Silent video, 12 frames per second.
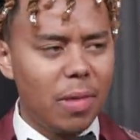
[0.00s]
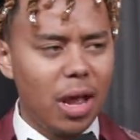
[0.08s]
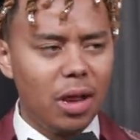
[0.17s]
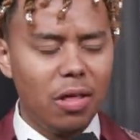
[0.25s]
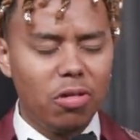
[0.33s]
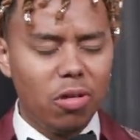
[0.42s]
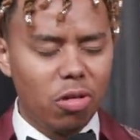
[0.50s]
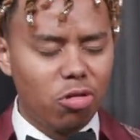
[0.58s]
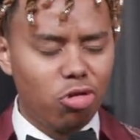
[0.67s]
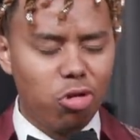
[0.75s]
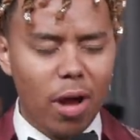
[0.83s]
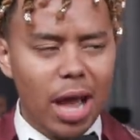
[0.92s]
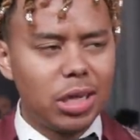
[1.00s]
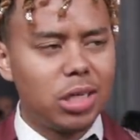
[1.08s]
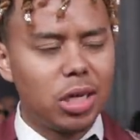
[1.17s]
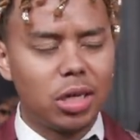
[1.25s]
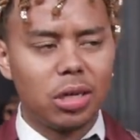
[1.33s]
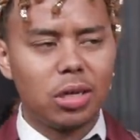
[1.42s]
man. It's just
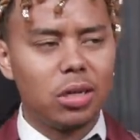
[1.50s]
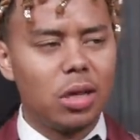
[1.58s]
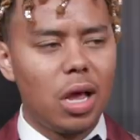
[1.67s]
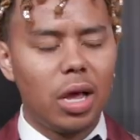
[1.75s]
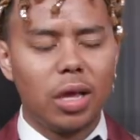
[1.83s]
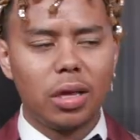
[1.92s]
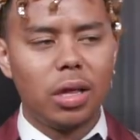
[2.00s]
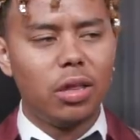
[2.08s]
tragic. Like,